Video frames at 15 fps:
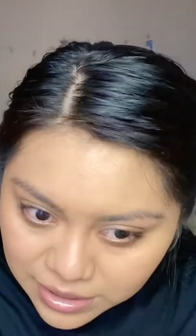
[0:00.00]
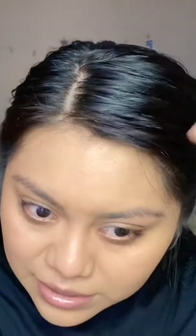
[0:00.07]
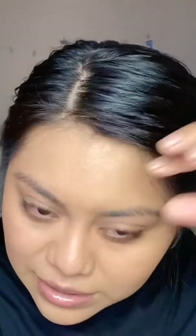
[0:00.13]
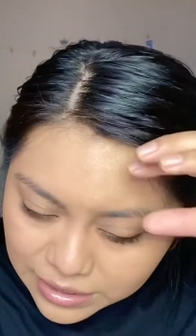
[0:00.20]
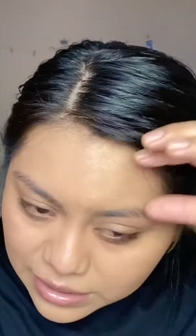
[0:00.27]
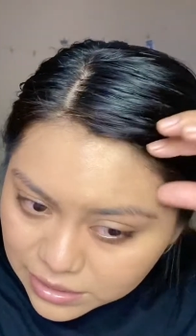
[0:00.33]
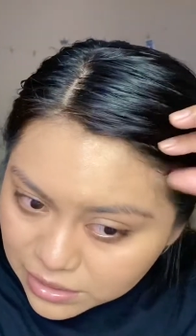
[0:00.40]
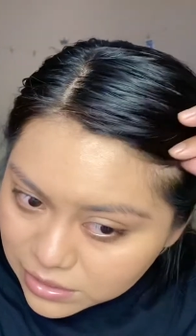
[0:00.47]

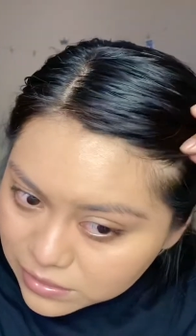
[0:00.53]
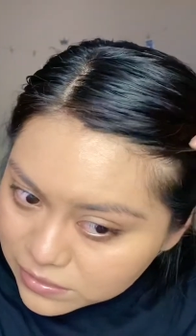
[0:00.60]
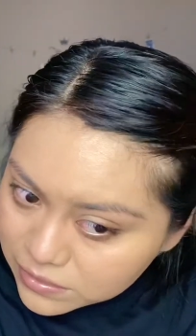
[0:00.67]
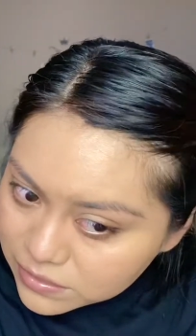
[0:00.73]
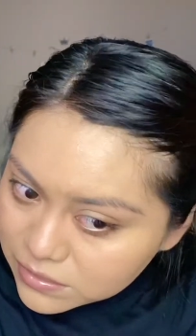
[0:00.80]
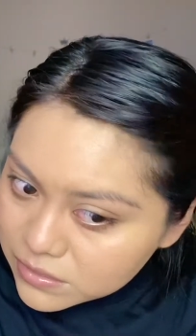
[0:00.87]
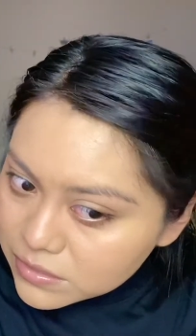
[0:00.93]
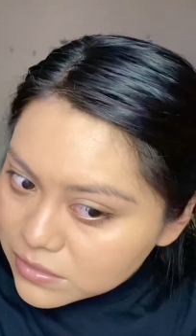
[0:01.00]
that it
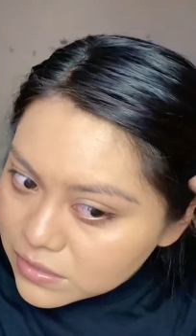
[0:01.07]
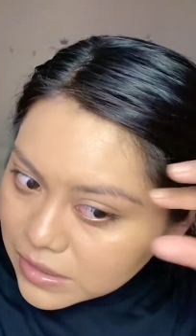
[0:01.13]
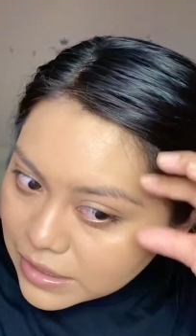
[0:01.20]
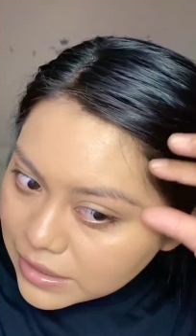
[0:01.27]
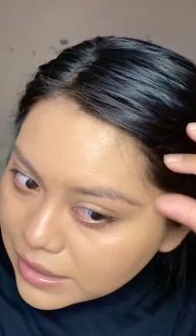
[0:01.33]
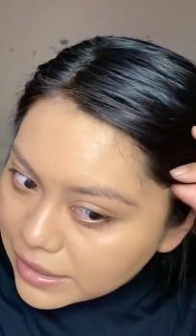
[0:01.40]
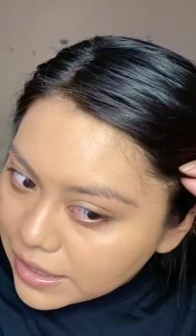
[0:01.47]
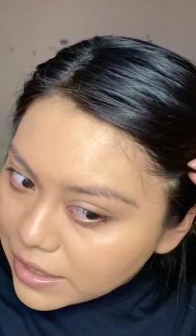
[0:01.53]
looks
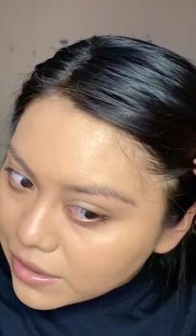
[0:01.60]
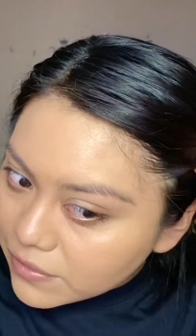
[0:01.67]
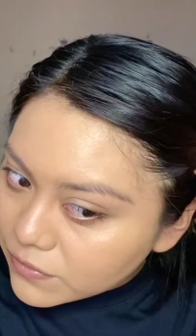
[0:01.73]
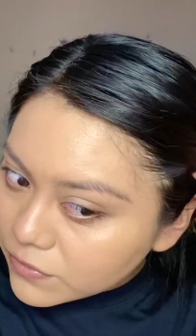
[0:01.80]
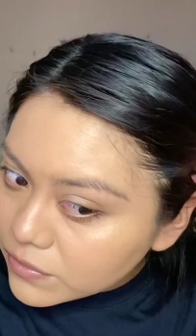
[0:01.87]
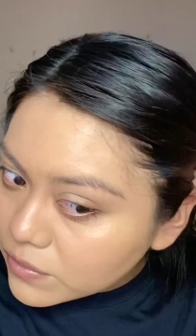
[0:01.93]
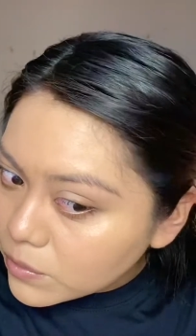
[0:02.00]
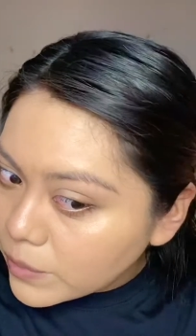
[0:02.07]
like I have
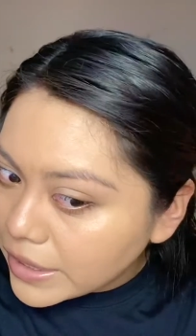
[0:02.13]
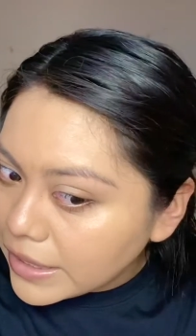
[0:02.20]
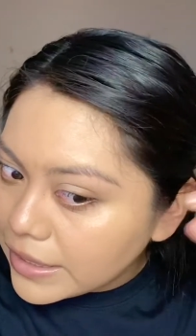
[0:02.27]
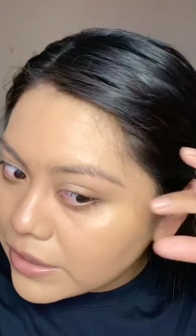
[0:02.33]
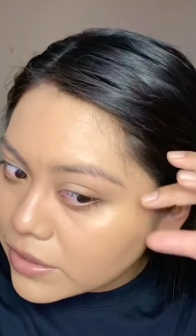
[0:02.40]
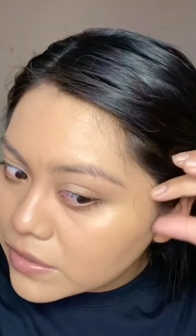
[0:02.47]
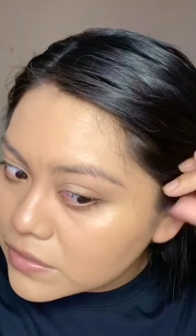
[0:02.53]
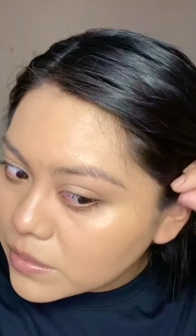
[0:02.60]
white
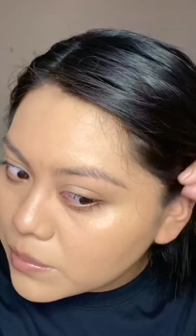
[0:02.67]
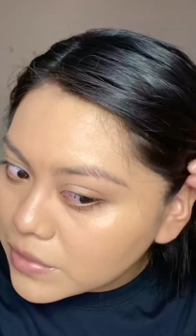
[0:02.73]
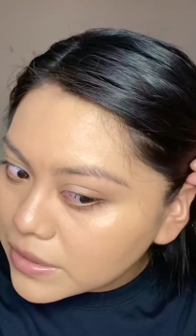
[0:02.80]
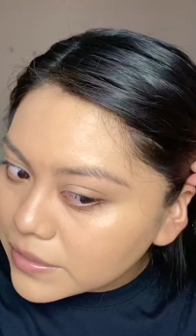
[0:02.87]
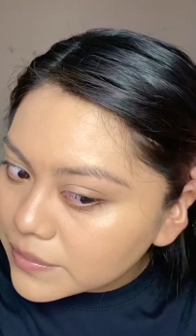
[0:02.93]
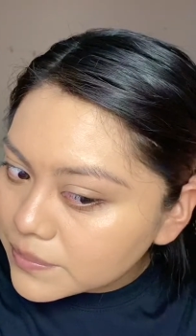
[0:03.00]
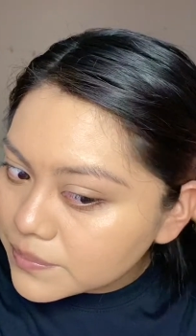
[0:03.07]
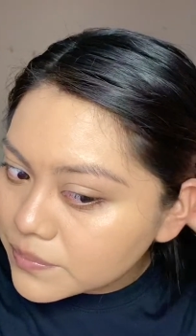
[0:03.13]
hair or something.